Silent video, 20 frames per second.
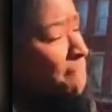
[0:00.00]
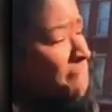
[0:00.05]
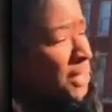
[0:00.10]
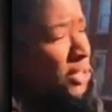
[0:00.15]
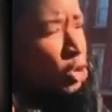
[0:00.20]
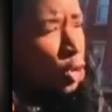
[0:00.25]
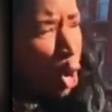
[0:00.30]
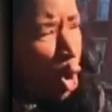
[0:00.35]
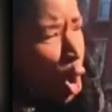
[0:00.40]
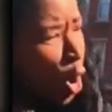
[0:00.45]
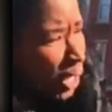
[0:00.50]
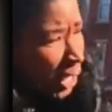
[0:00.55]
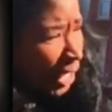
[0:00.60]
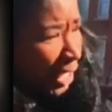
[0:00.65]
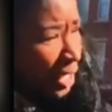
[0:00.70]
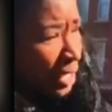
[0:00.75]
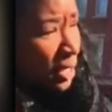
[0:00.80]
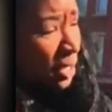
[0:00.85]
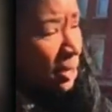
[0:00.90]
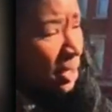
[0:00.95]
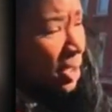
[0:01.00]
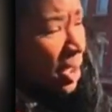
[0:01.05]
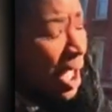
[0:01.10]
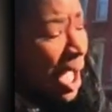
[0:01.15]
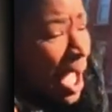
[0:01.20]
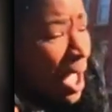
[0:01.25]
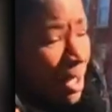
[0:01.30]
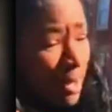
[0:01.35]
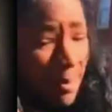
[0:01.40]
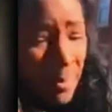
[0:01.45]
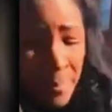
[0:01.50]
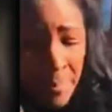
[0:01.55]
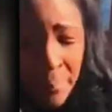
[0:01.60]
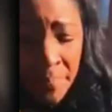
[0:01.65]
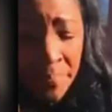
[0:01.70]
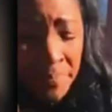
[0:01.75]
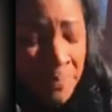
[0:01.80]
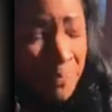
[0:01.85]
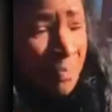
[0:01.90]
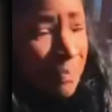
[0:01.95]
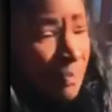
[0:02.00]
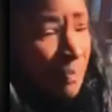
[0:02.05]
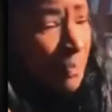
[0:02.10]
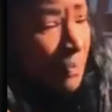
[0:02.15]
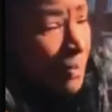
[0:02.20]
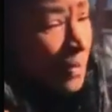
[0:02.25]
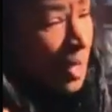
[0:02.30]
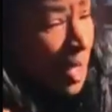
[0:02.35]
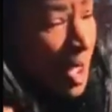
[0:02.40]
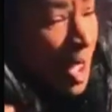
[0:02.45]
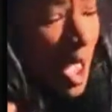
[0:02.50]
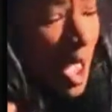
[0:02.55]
Instead, she got Elmer, who